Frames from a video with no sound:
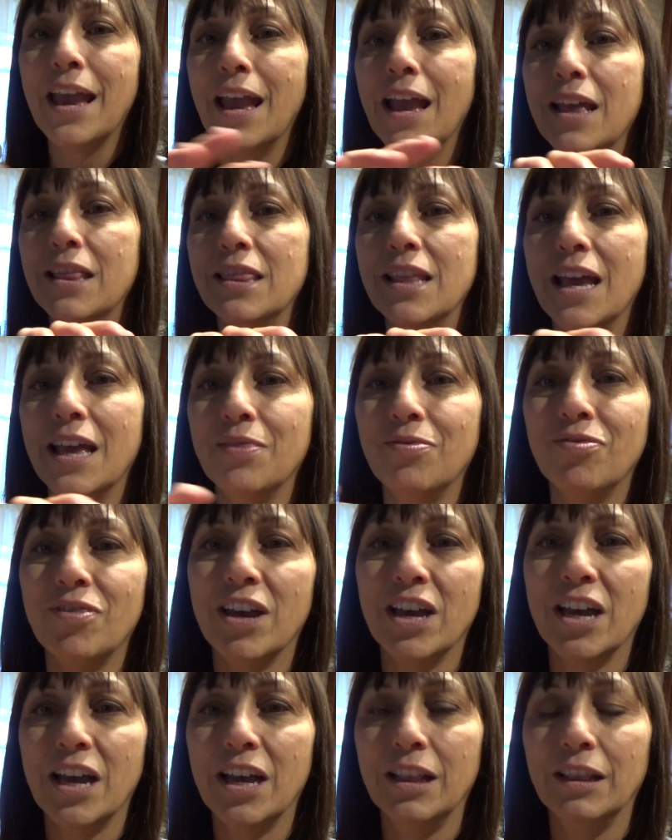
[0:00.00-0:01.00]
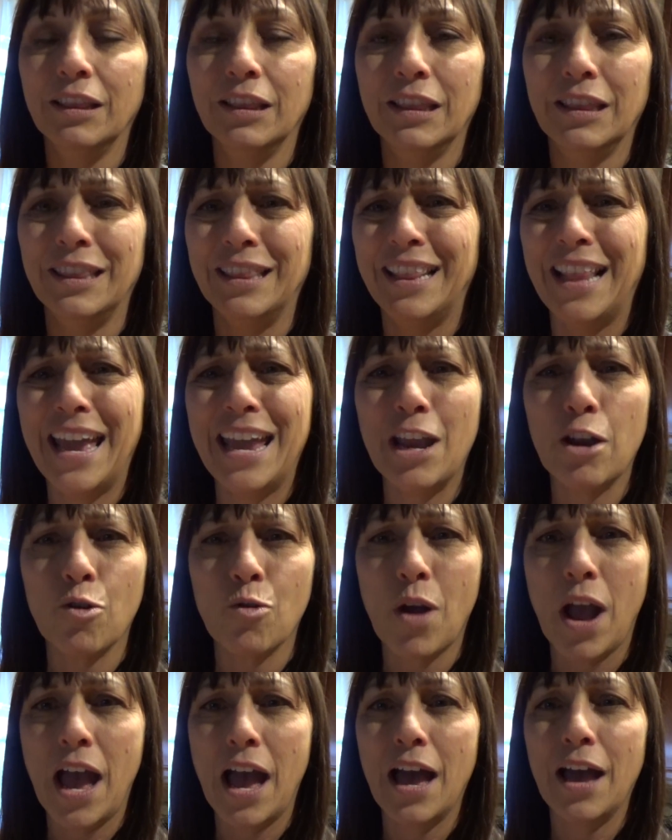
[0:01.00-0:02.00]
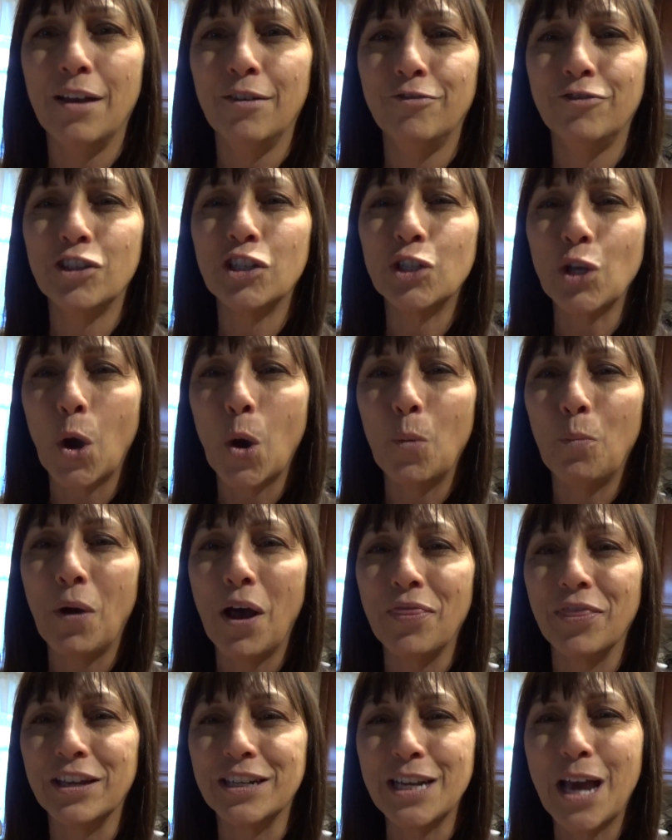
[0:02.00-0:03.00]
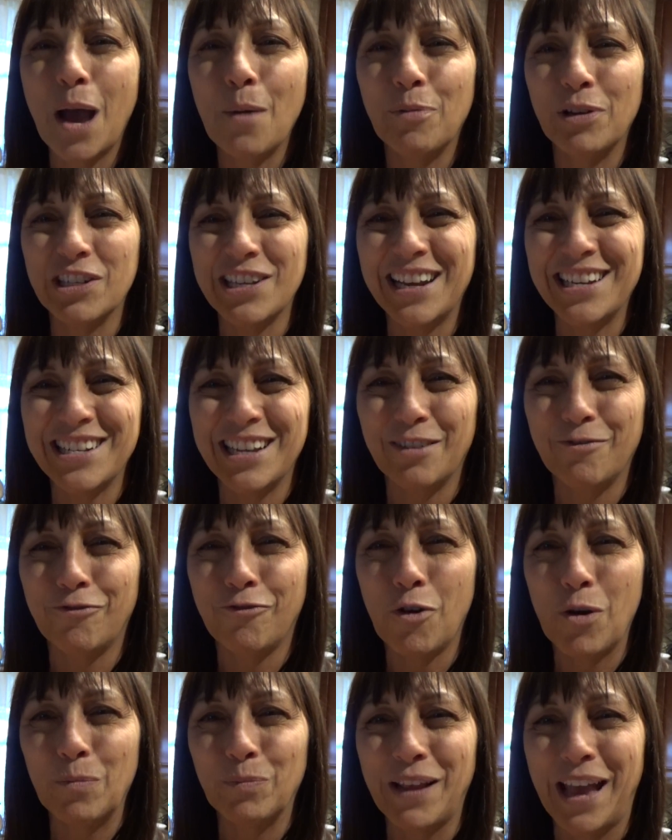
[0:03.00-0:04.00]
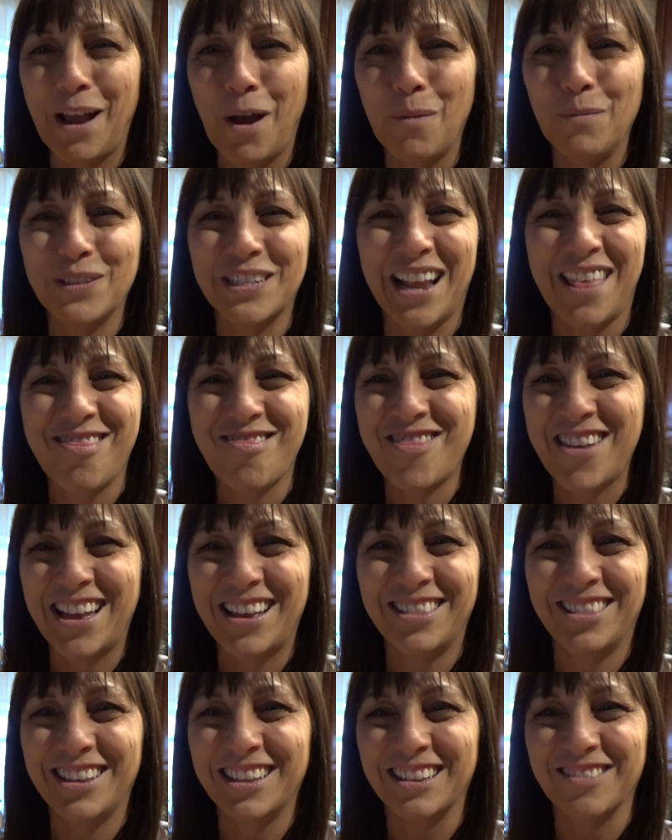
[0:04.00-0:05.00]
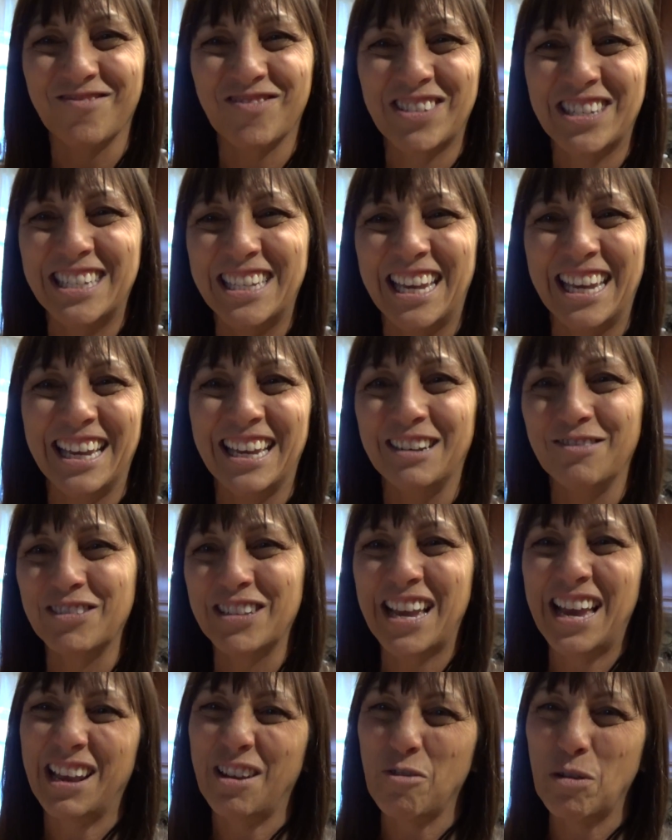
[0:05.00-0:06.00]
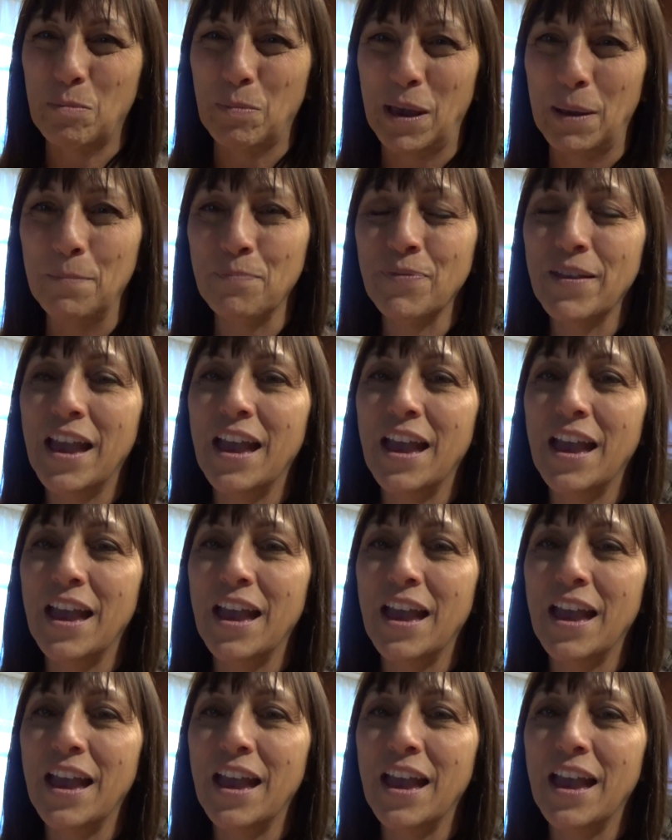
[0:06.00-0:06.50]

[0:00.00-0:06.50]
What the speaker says: and then the layer of soap on the top, which actually had formed like almost a thick little skin. It was kind of creepy.